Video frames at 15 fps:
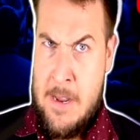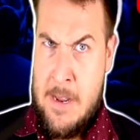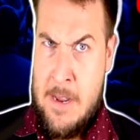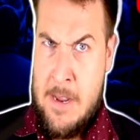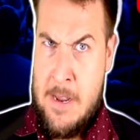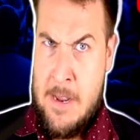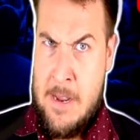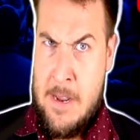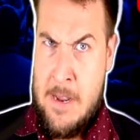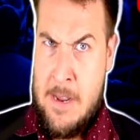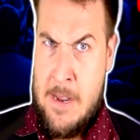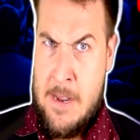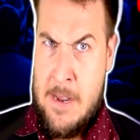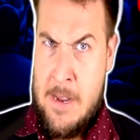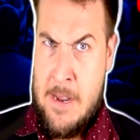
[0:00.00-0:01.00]

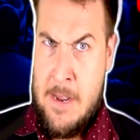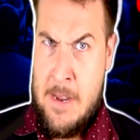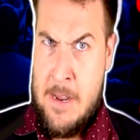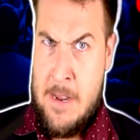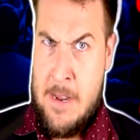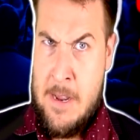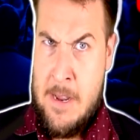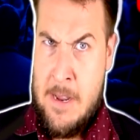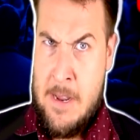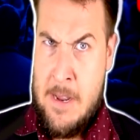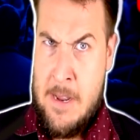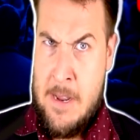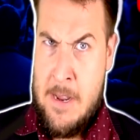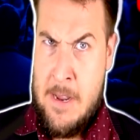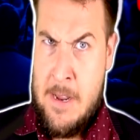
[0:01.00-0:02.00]

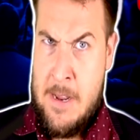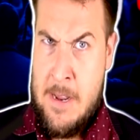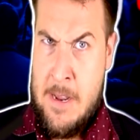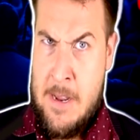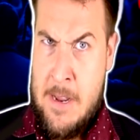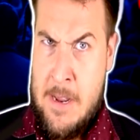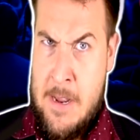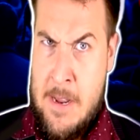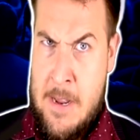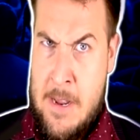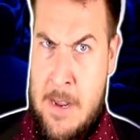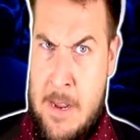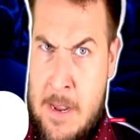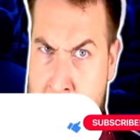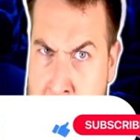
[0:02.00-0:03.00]

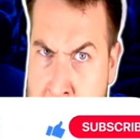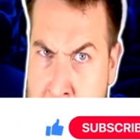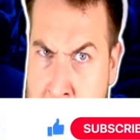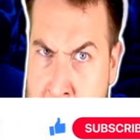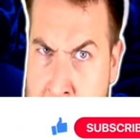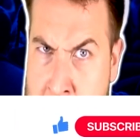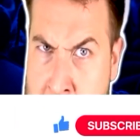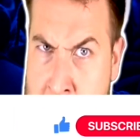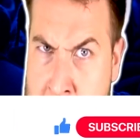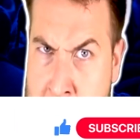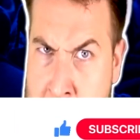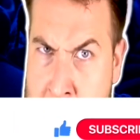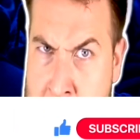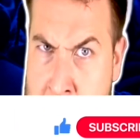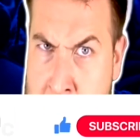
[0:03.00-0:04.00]

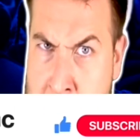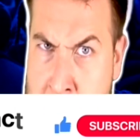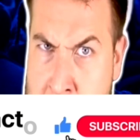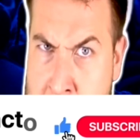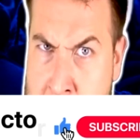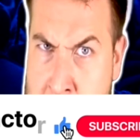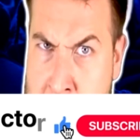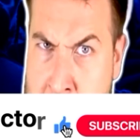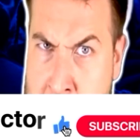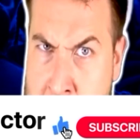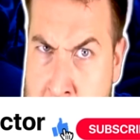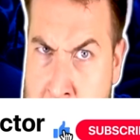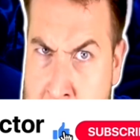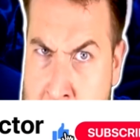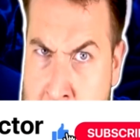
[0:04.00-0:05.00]

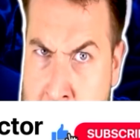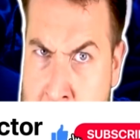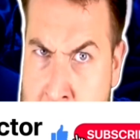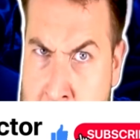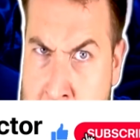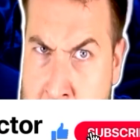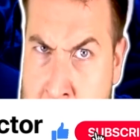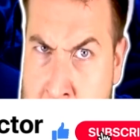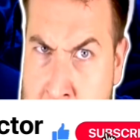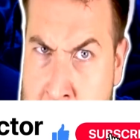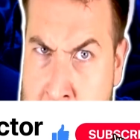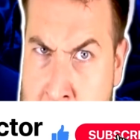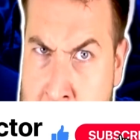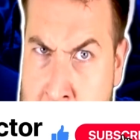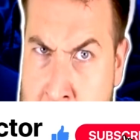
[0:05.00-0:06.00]

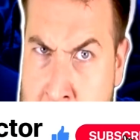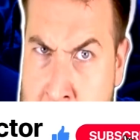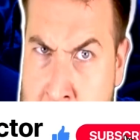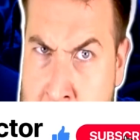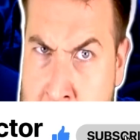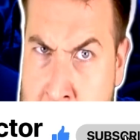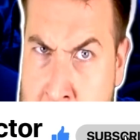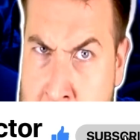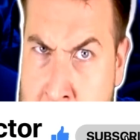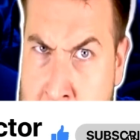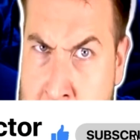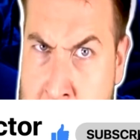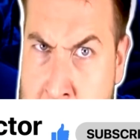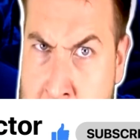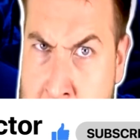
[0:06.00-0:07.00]

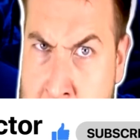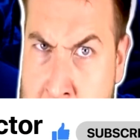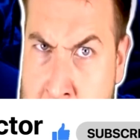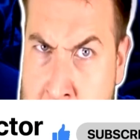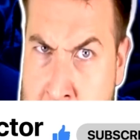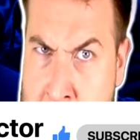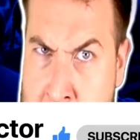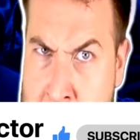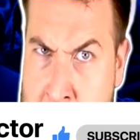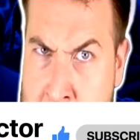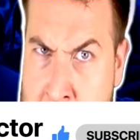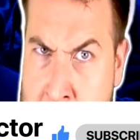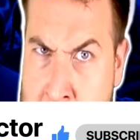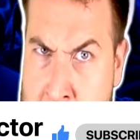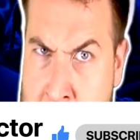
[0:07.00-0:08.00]
(not speaking)